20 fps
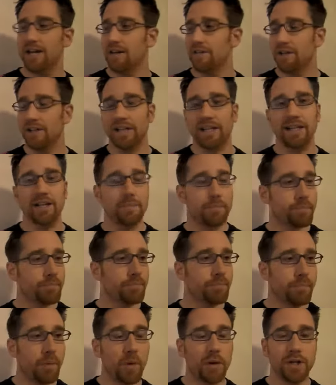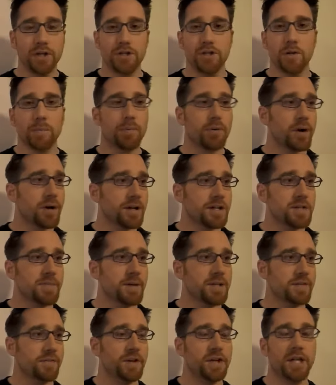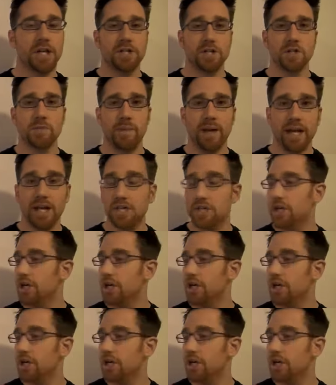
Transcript: The link pointing to your product specifications page